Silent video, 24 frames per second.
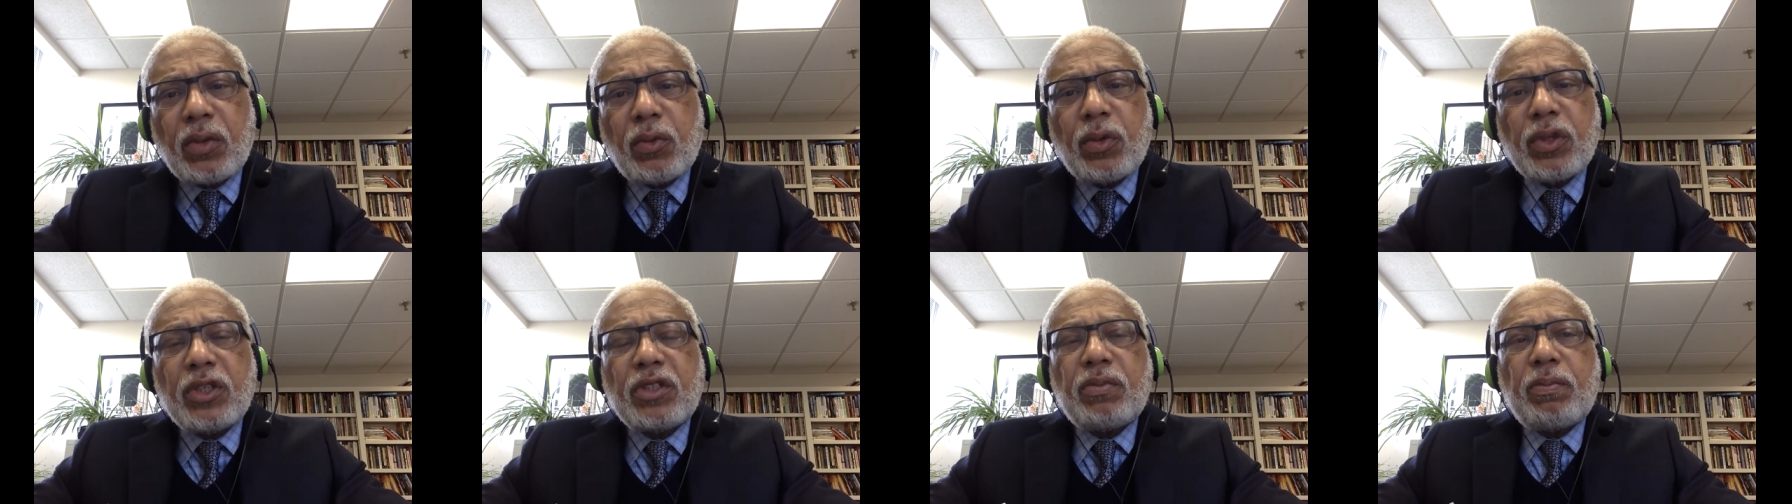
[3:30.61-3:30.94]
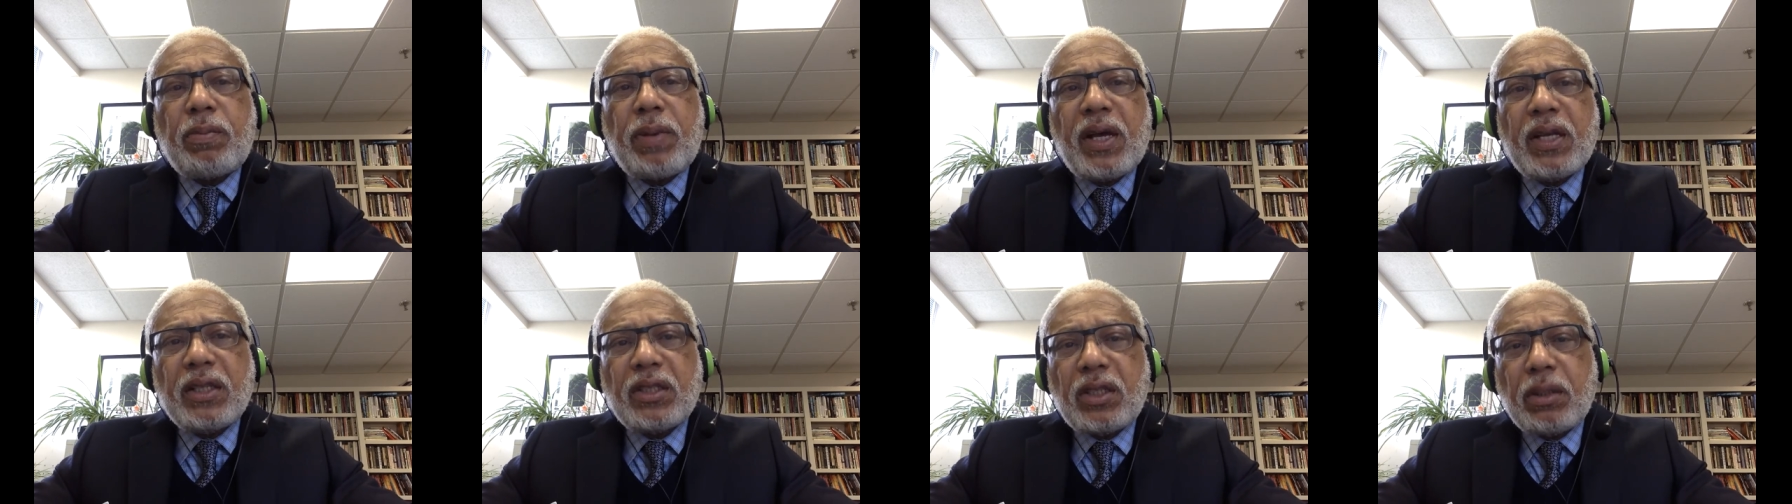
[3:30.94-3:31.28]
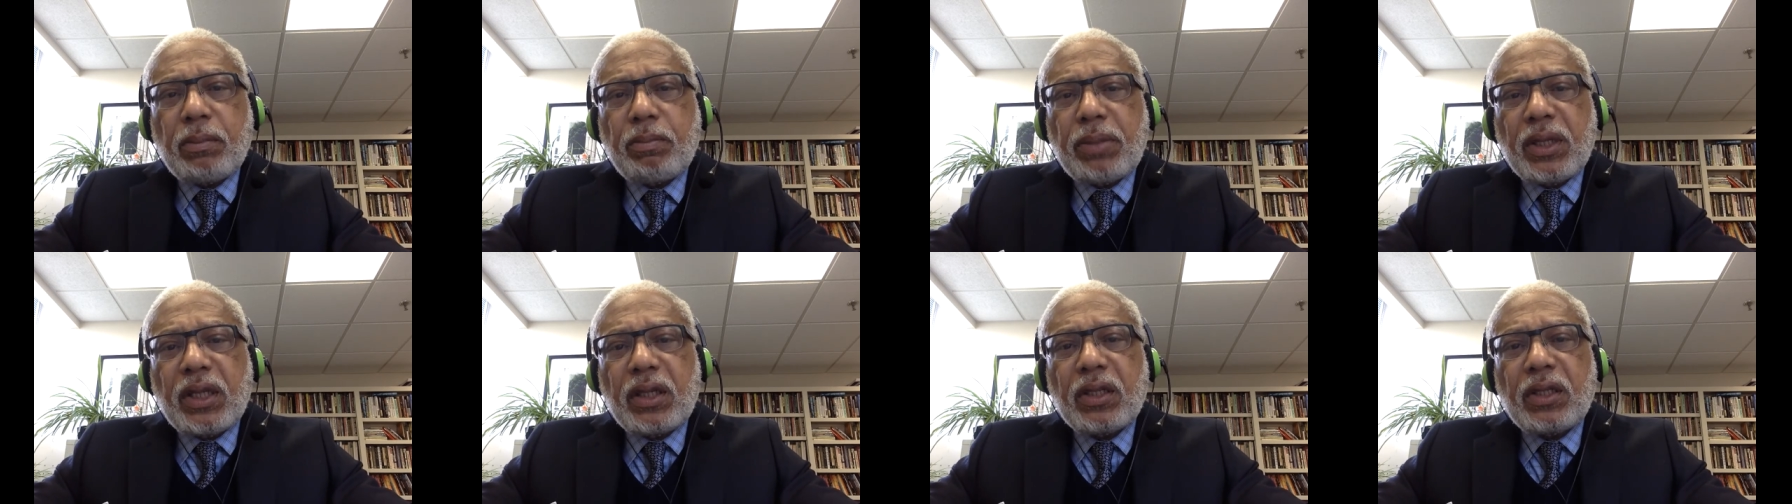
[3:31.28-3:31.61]

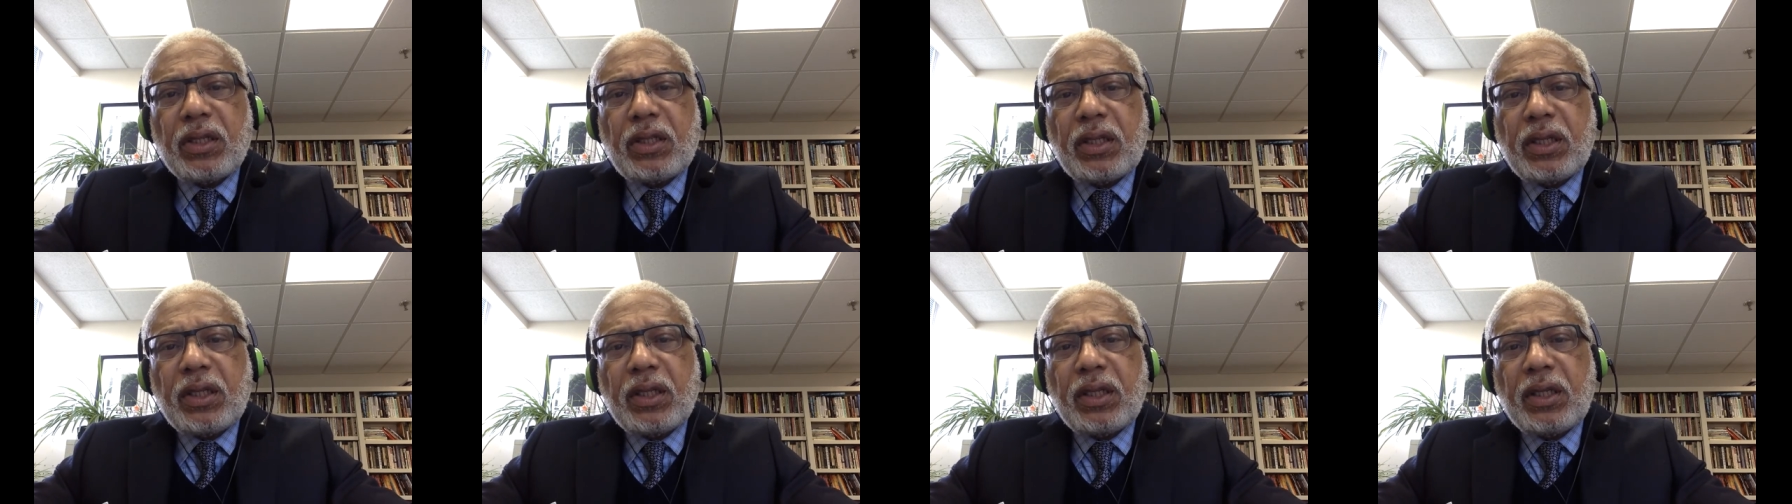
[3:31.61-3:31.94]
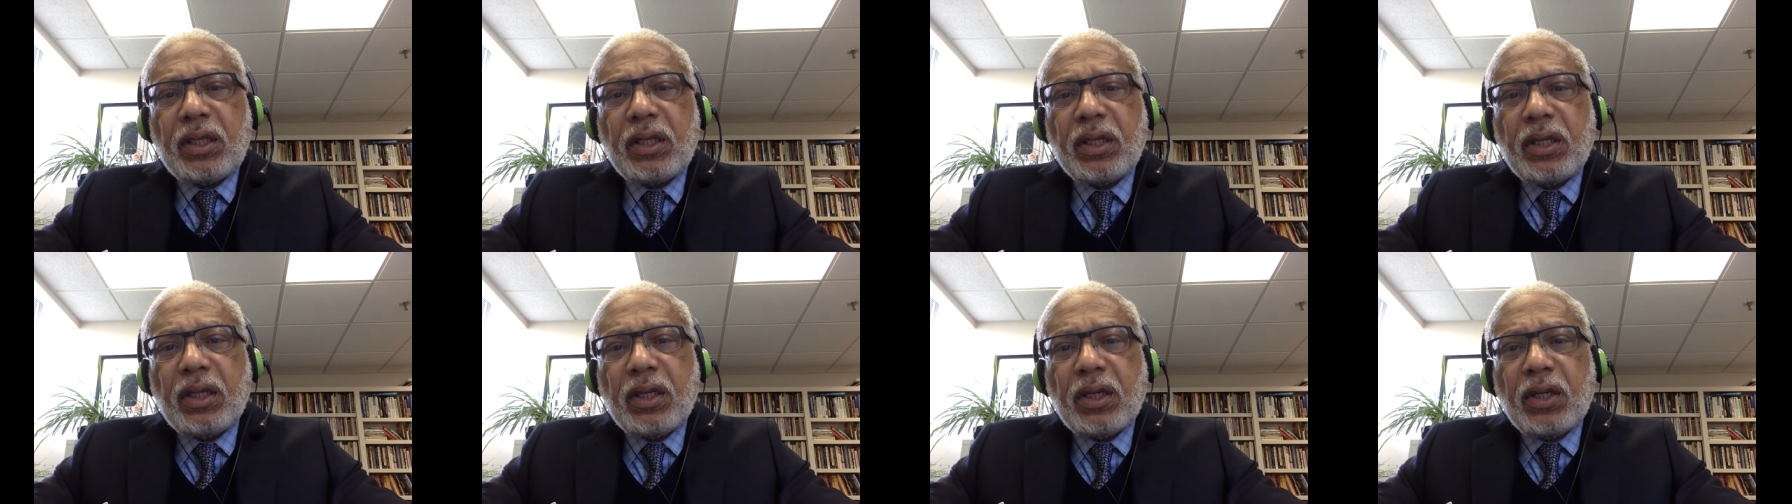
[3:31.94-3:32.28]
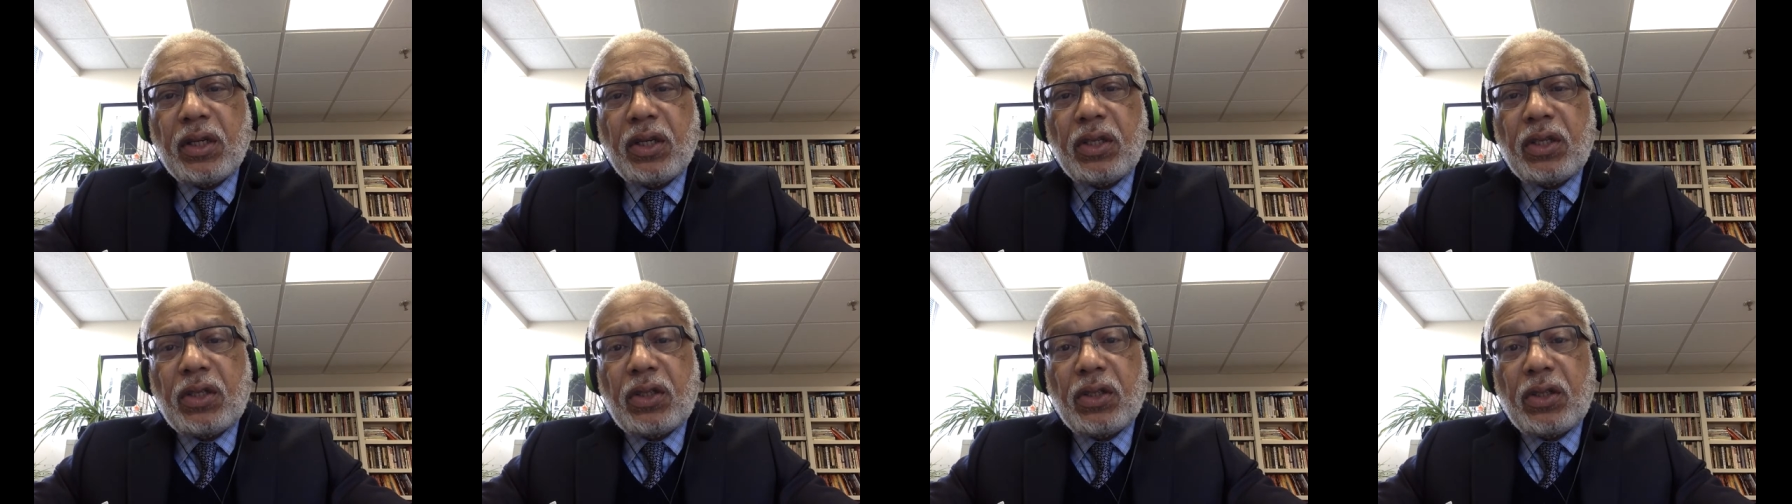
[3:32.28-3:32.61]
responsibility
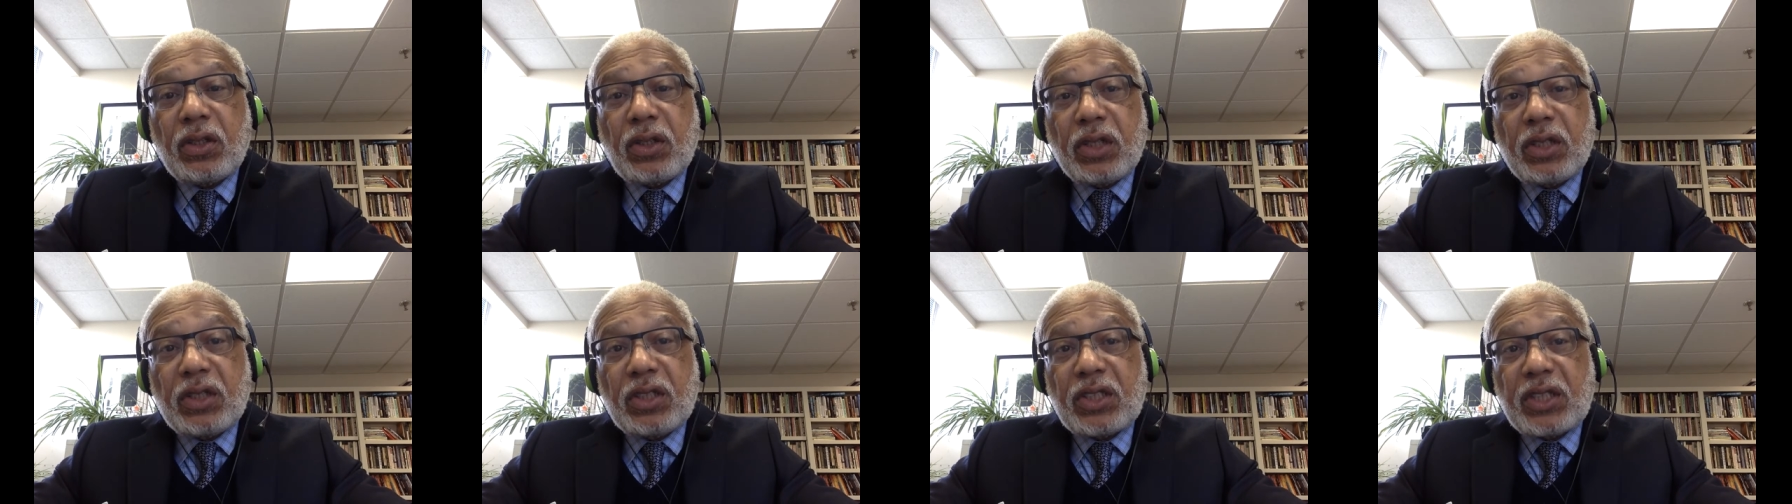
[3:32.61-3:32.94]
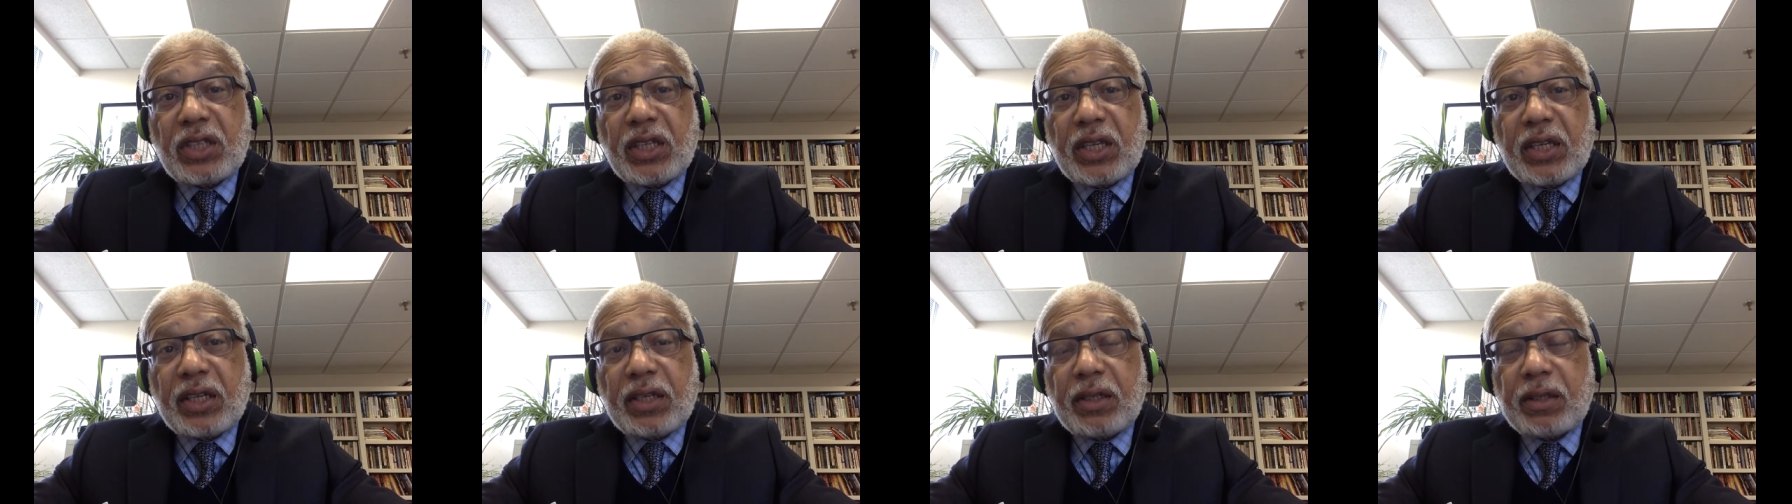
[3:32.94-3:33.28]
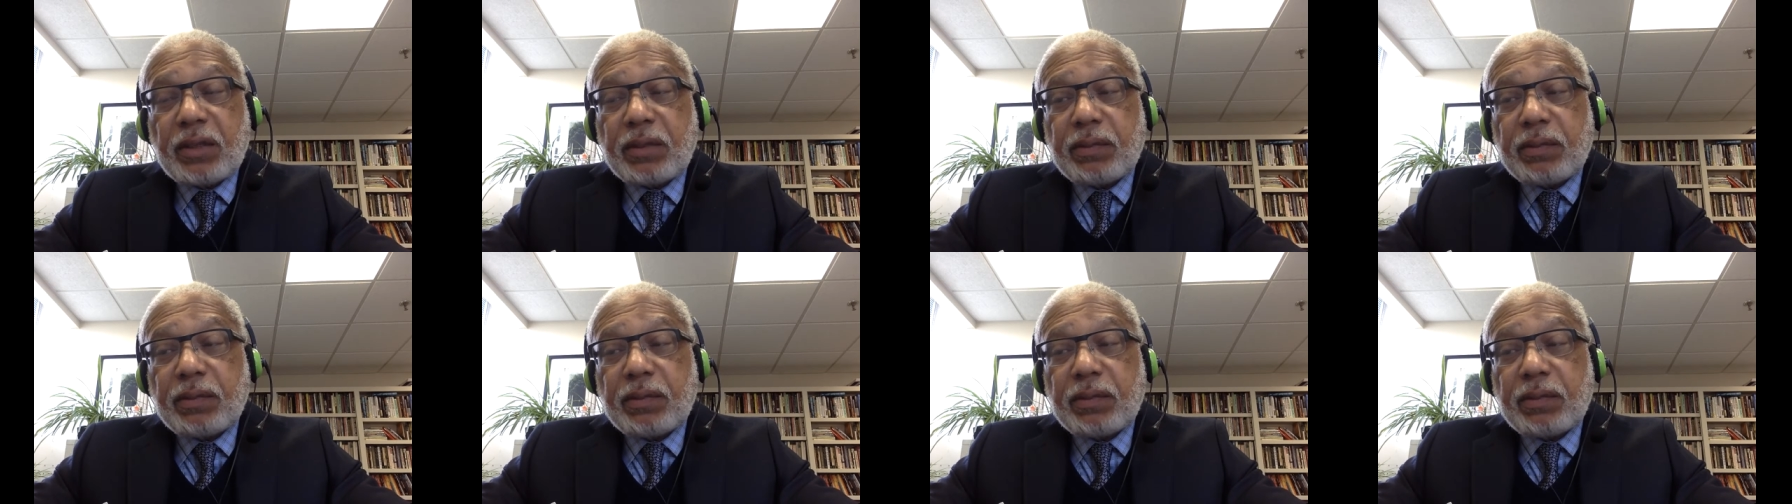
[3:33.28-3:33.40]
to dissent.